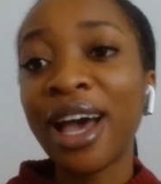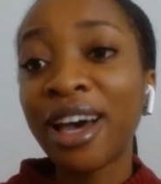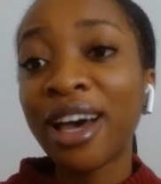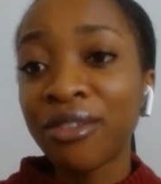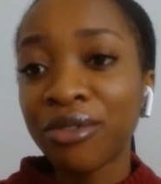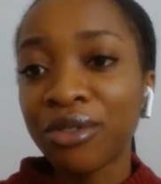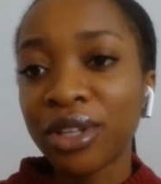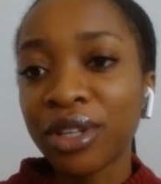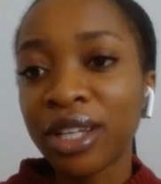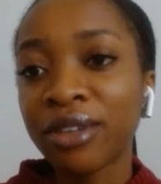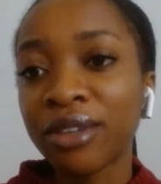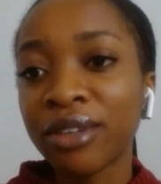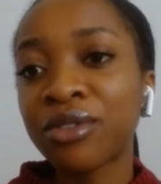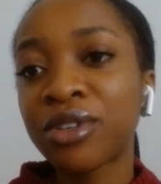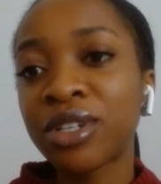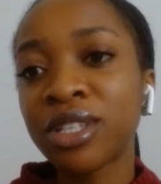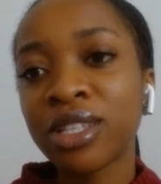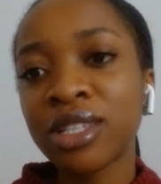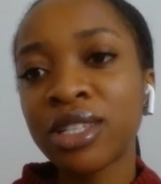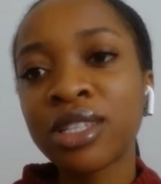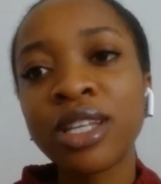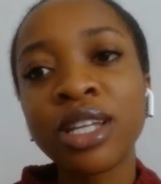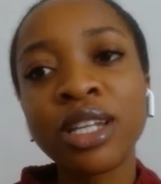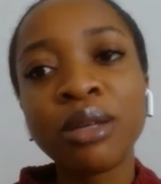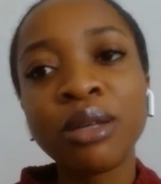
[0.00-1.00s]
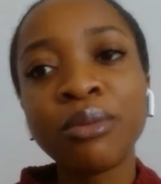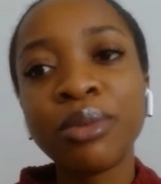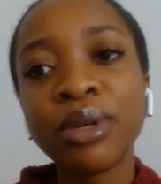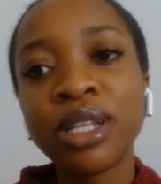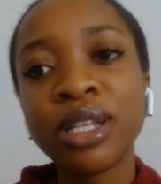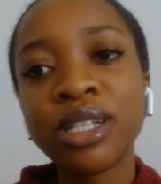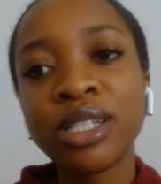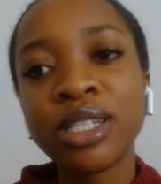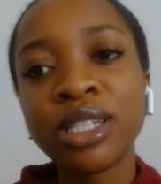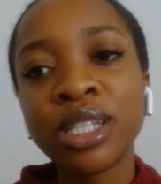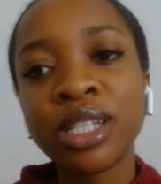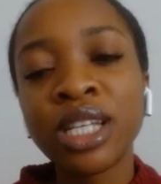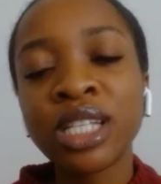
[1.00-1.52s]
advocate for
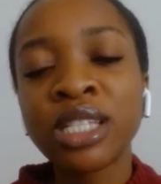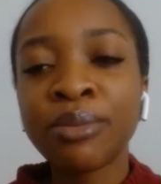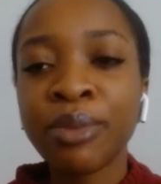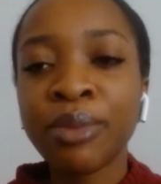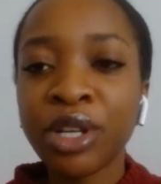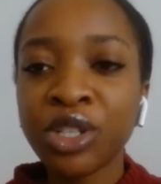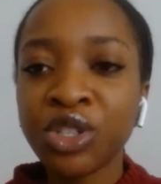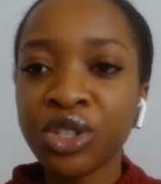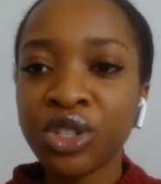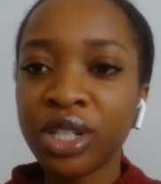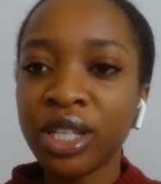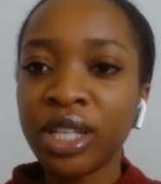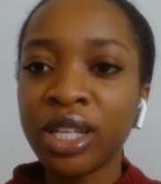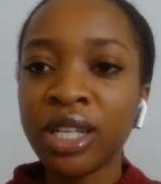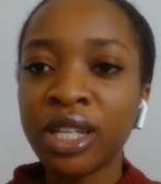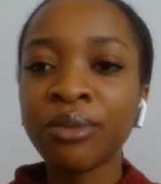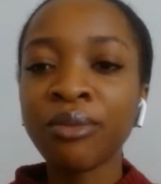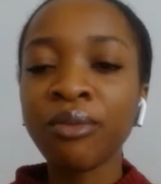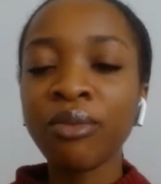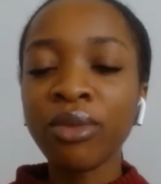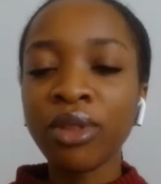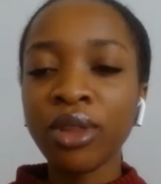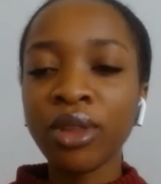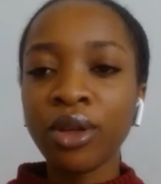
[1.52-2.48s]
sustainability, especially